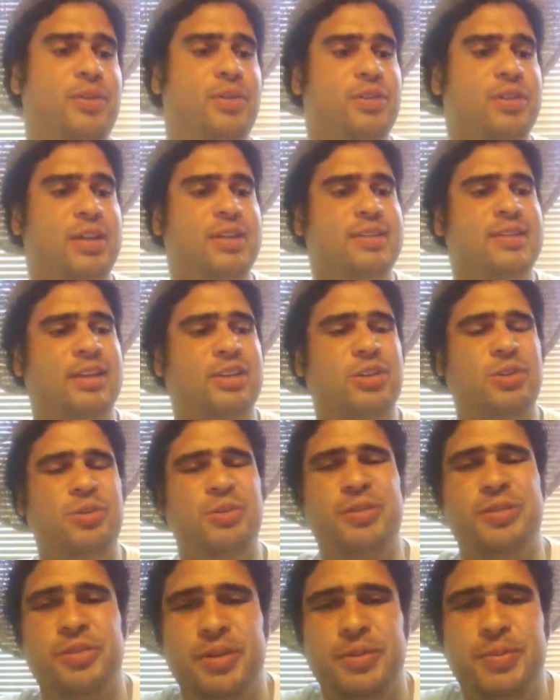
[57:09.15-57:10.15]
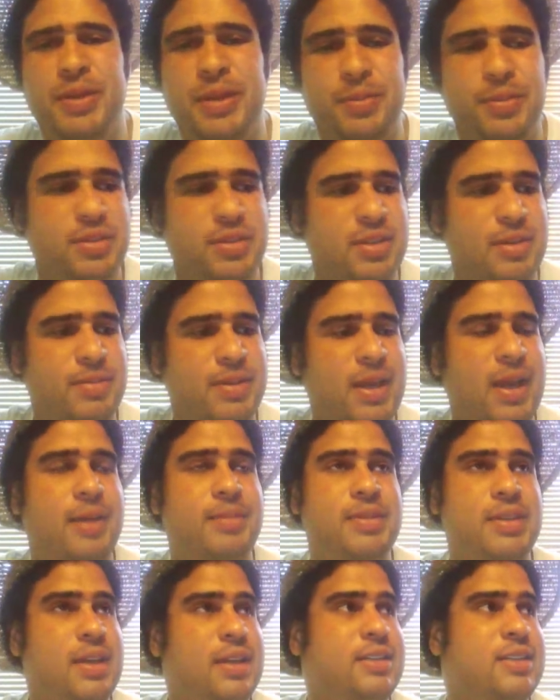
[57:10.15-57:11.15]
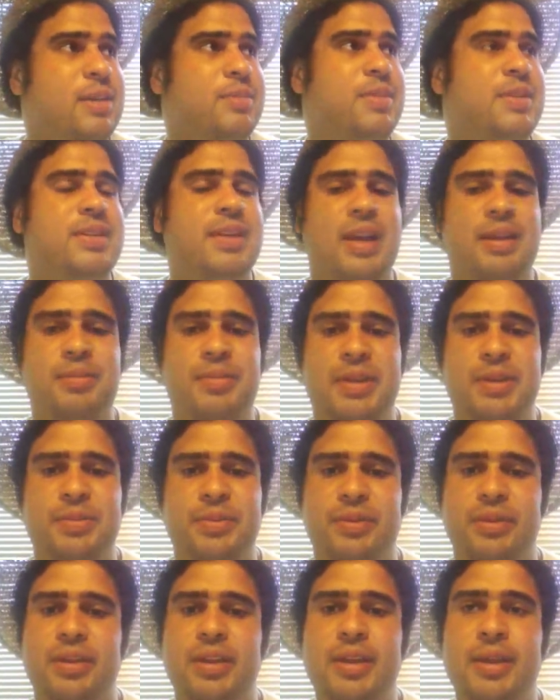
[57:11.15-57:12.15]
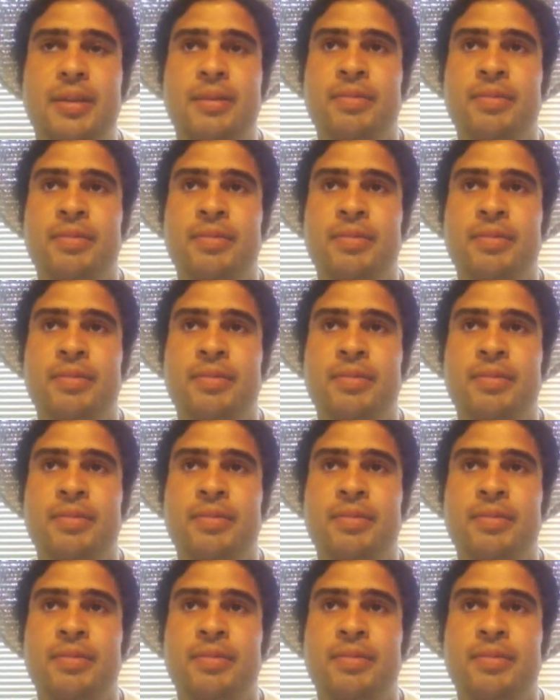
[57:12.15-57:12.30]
Usually it's like 2 or 3 people. Sometimes it gets up to 10 people.